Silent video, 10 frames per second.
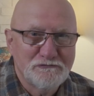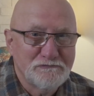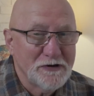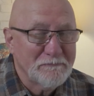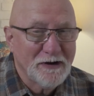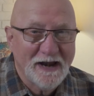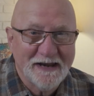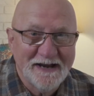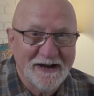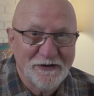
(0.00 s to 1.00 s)
We're
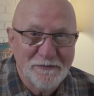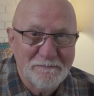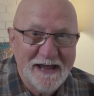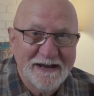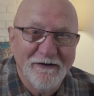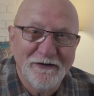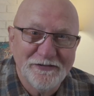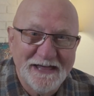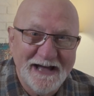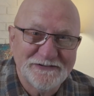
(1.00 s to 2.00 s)
probably not going to make our
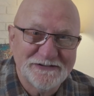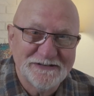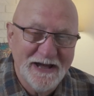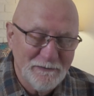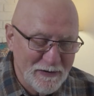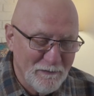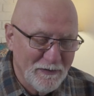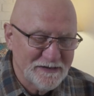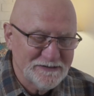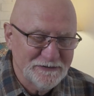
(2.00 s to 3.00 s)
1,000 that we
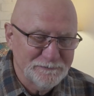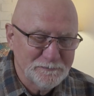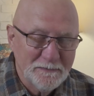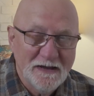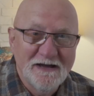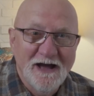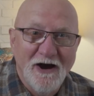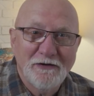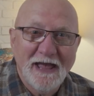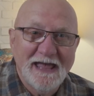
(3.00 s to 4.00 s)
wanted to.
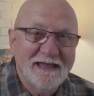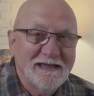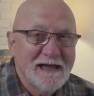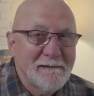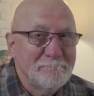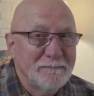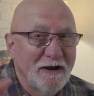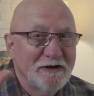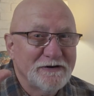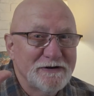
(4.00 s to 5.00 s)
Okay,
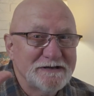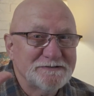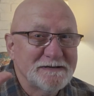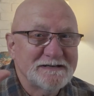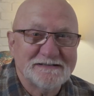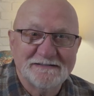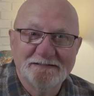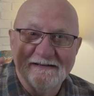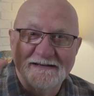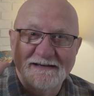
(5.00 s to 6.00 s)
Merry Christmas.
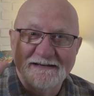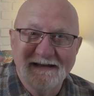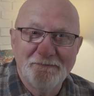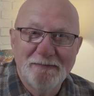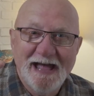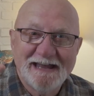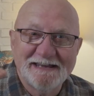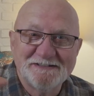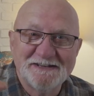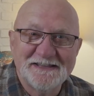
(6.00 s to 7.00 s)
Come back
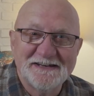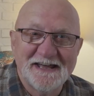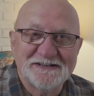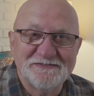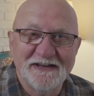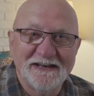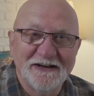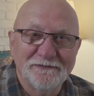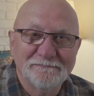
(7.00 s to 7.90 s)
and see the next video.